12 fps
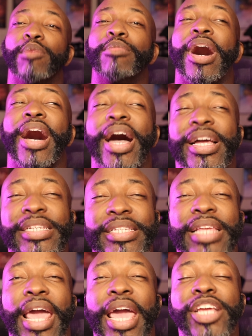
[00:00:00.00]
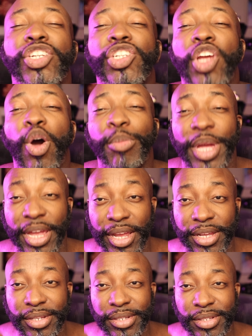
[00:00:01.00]
Mars said, show me.
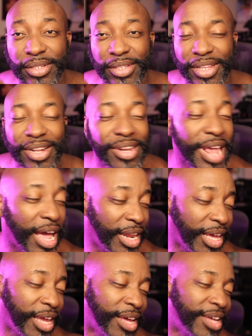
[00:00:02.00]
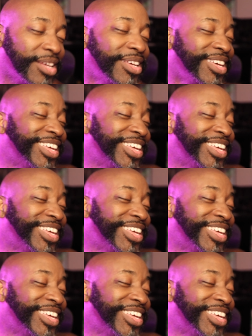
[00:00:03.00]
Now look here.